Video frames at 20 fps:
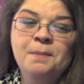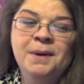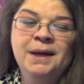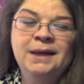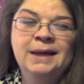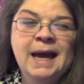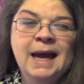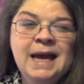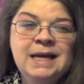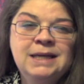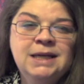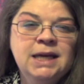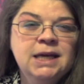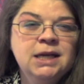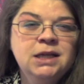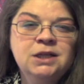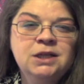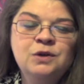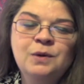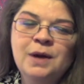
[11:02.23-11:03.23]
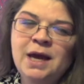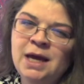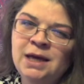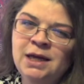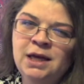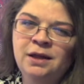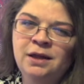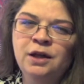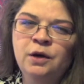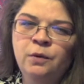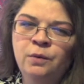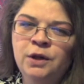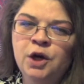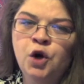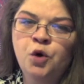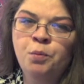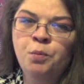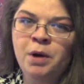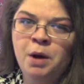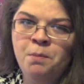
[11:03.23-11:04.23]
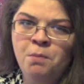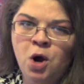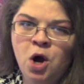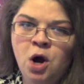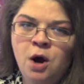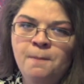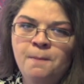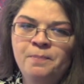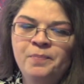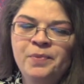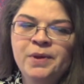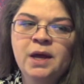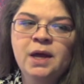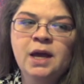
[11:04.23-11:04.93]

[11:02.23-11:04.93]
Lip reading: my dad can't do anything without my mom.